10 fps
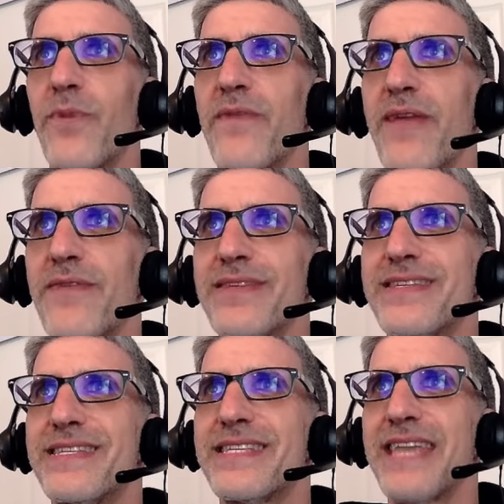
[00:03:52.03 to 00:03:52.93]
We've even
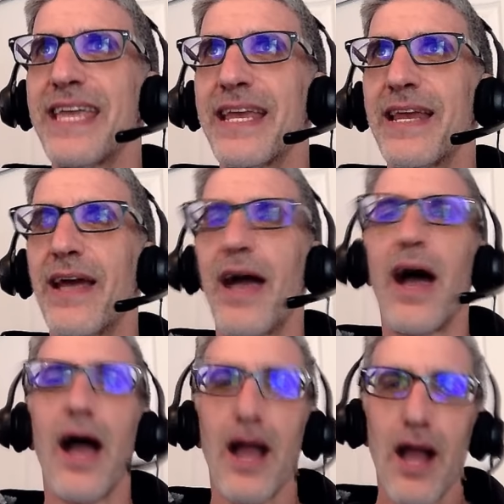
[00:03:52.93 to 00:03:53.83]
seen
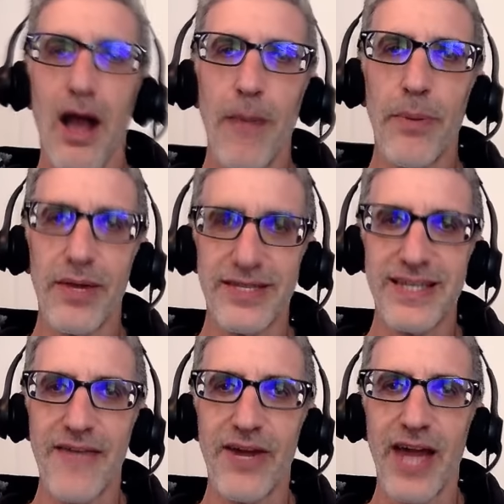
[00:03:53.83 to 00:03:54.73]
a couple of
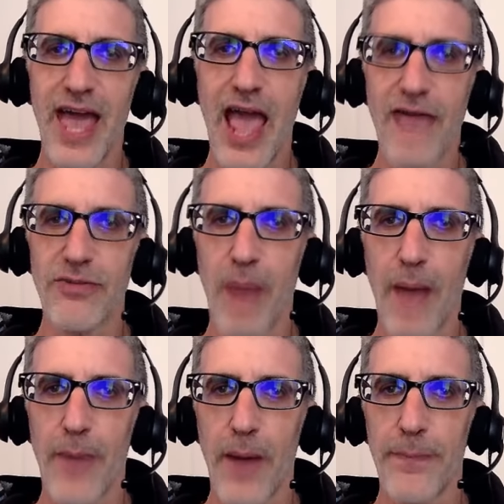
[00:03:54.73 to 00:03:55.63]
7.5s
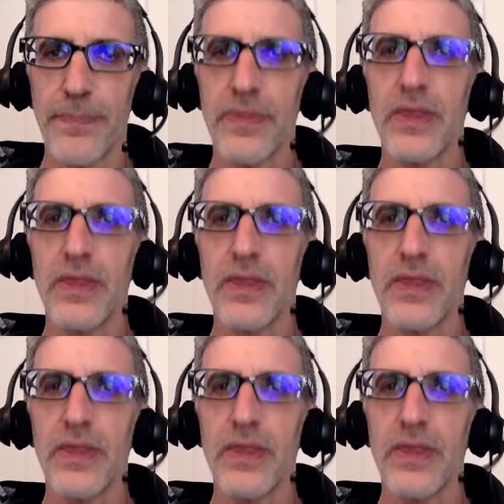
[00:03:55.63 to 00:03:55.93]
pop up.